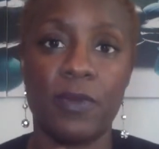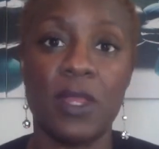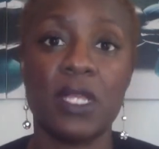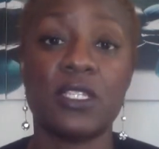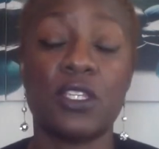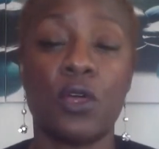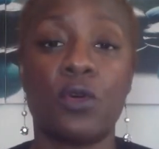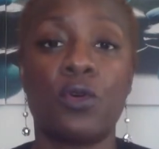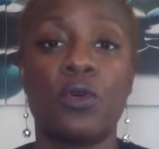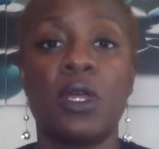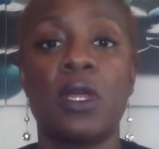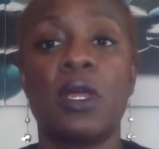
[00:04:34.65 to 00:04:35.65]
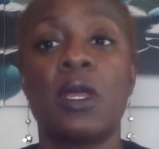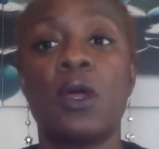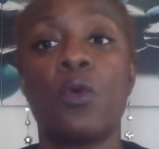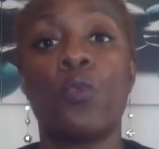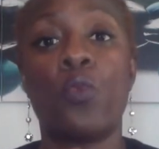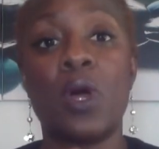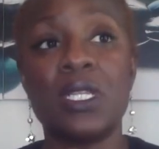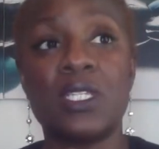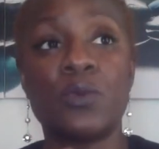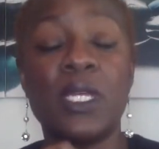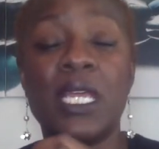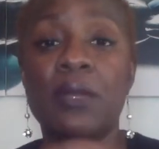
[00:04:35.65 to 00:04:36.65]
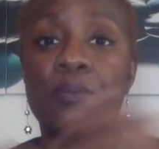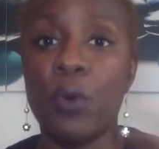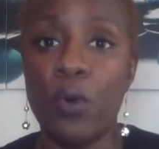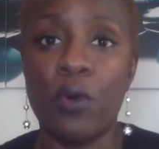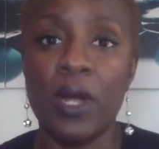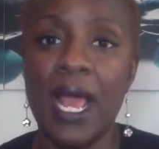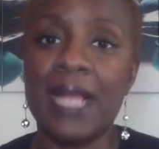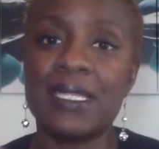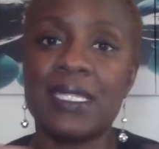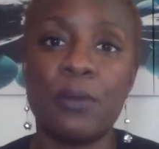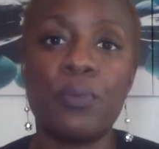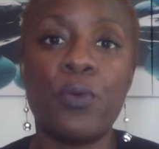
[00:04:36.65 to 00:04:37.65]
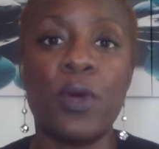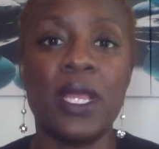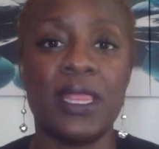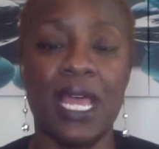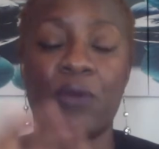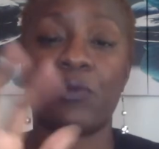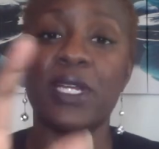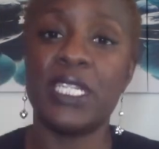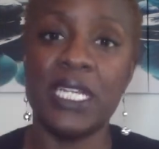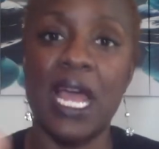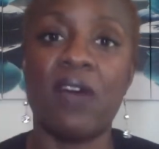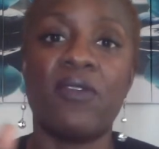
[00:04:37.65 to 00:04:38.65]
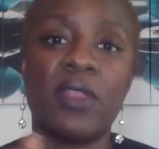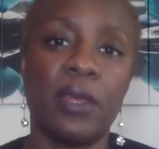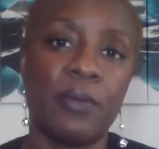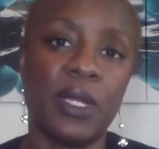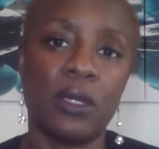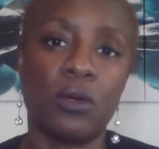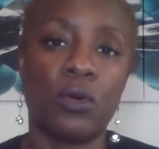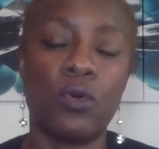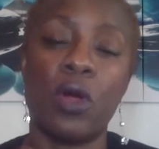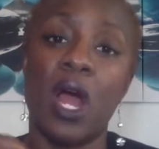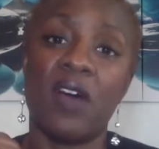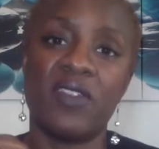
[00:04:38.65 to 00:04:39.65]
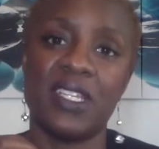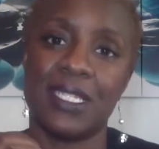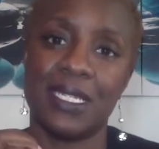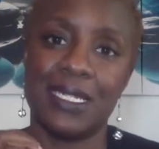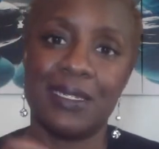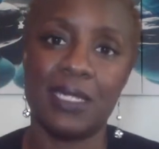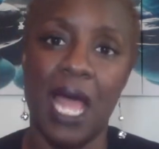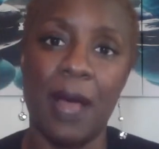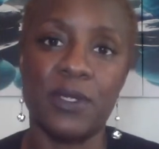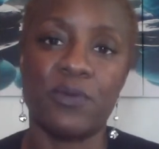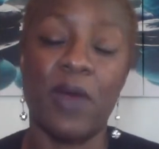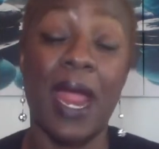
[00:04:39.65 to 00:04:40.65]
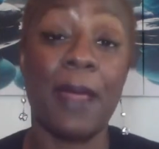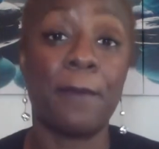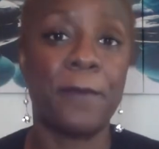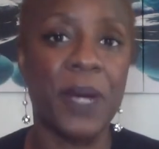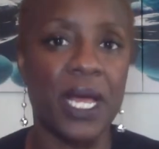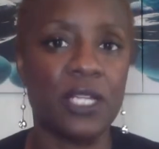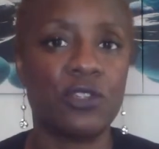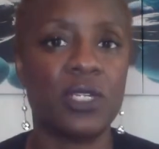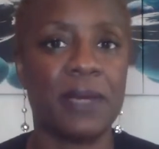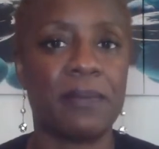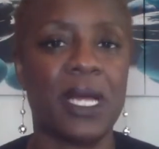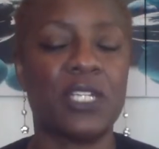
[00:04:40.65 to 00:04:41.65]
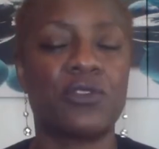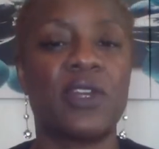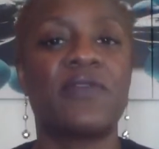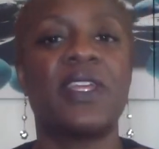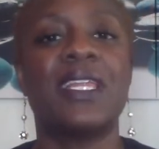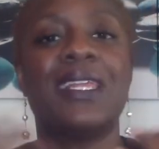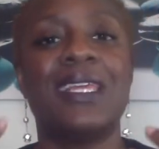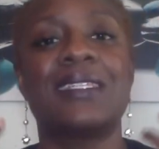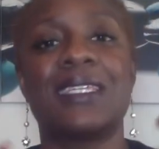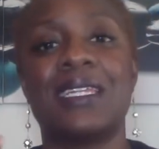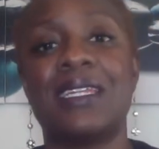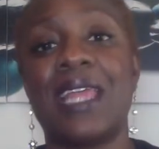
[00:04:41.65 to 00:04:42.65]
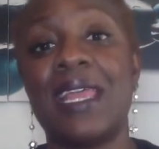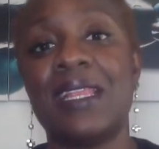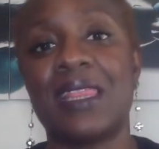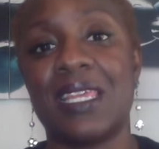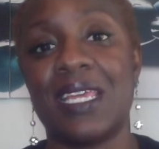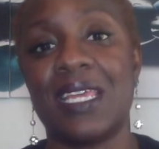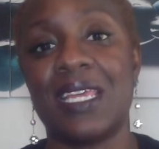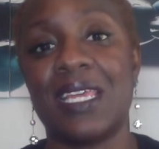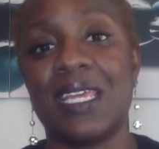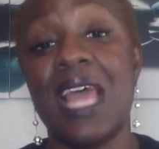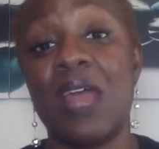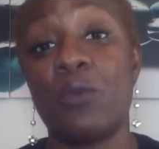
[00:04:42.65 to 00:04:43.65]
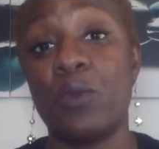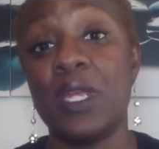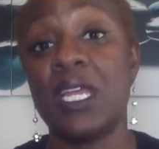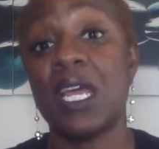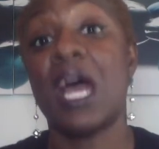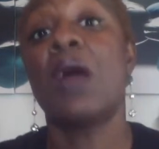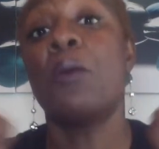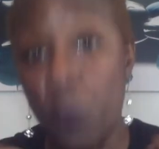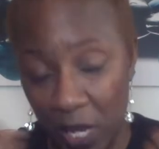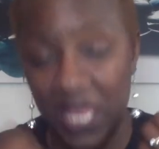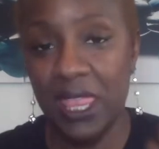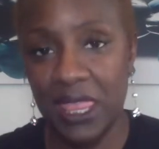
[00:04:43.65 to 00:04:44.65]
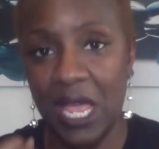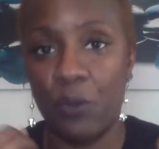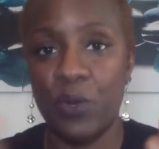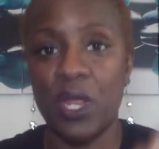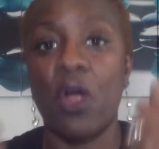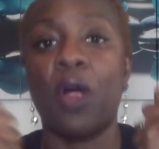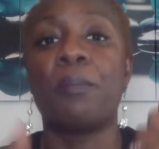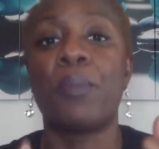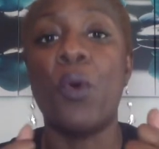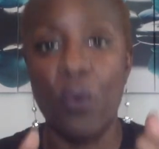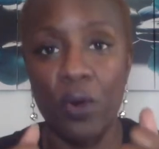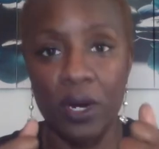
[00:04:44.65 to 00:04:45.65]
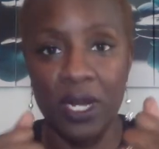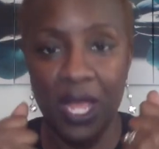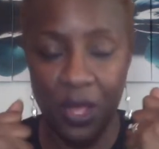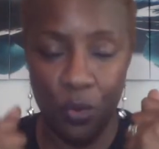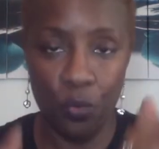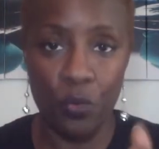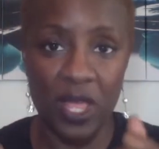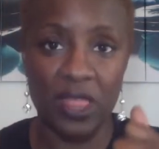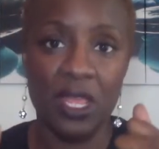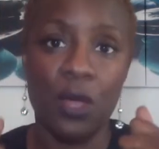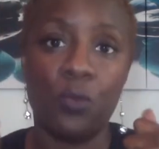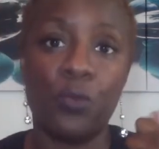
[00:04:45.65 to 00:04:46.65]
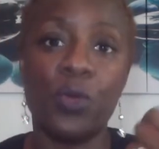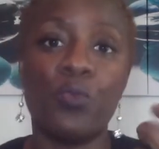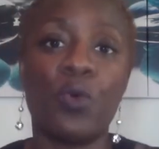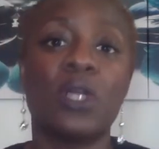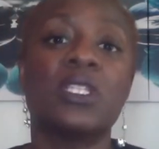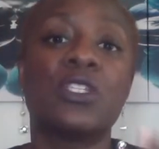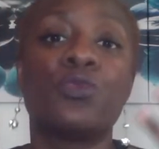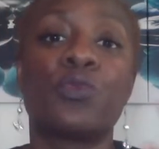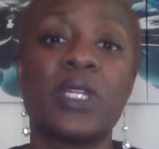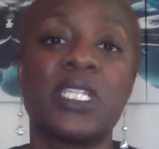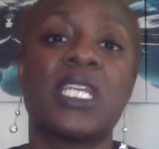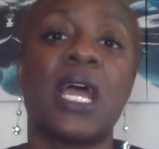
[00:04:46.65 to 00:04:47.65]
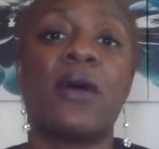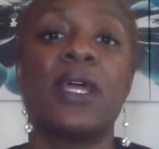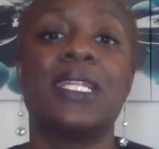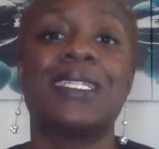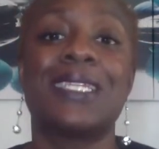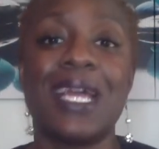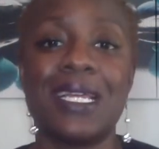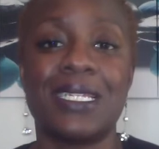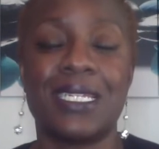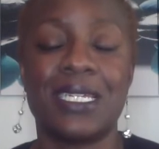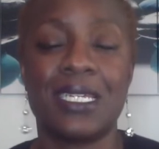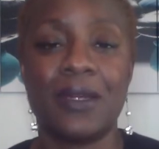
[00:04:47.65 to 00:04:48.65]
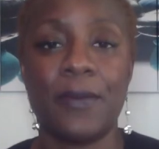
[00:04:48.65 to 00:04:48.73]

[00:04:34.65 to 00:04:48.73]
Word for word: so once we get born, at some point, that reaching out for the umbilical cord obviously stops, right? But you get my drift. It is an innate thing that we come with, that we are born with. We want to reach out and touch.